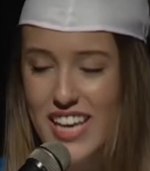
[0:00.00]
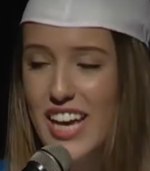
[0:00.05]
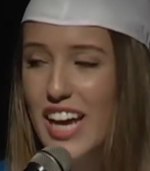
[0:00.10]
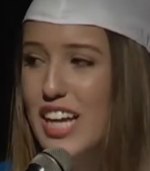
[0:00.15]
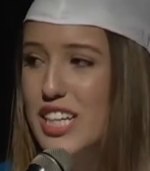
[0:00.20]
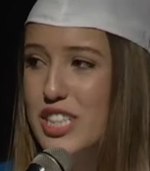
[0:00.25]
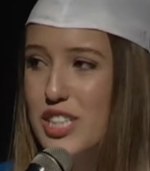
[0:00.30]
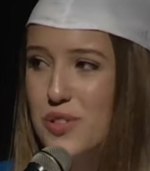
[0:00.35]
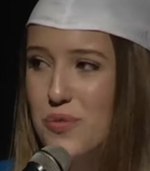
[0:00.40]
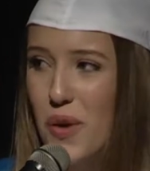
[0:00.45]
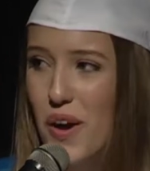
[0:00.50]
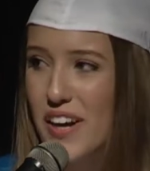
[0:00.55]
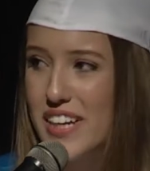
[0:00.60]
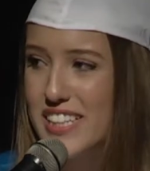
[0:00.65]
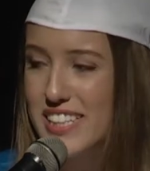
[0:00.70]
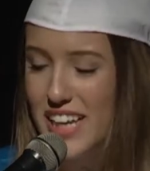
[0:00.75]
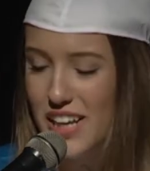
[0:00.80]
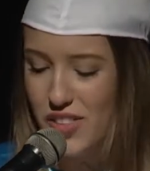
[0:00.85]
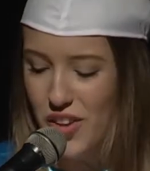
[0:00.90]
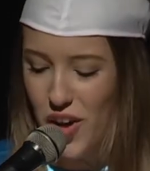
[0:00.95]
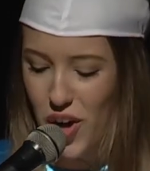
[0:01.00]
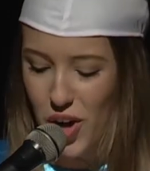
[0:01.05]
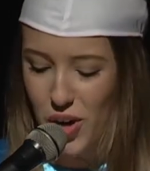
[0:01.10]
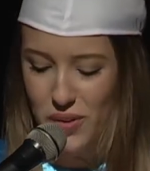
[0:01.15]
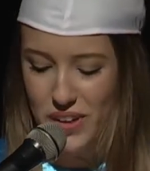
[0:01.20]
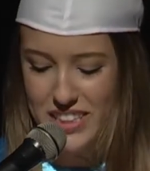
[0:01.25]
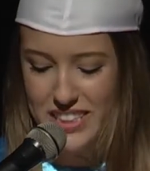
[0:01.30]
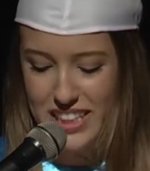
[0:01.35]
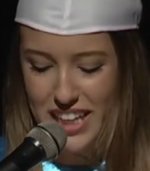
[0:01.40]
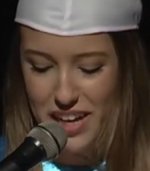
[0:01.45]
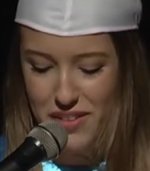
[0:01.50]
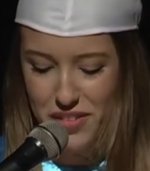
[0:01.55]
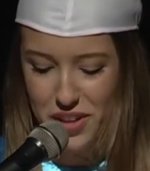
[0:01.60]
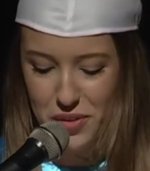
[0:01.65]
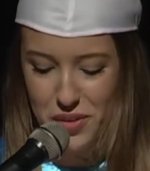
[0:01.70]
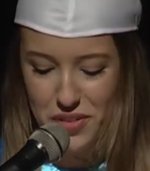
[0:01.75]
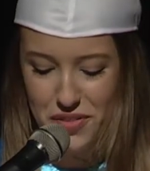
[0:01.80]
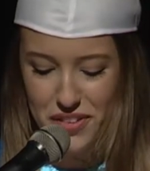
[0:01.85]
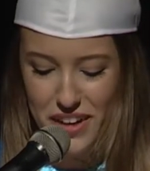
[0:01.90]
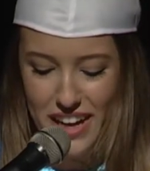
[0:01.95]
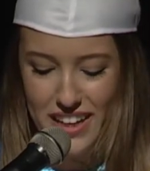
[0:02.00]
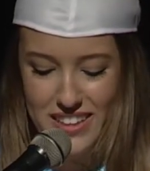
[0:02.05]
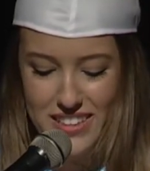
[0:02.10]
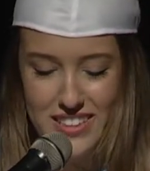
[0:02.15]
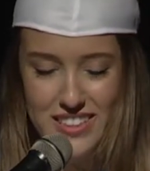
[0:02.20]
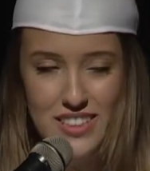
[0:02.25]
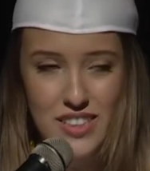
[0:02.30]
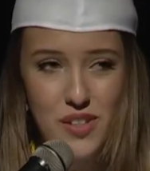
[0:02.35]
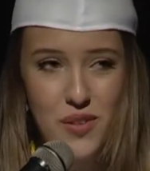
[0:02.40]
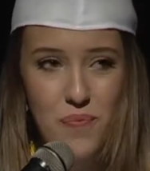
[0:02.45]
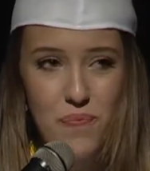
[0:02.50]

and just walking down the hallways laughing with friends.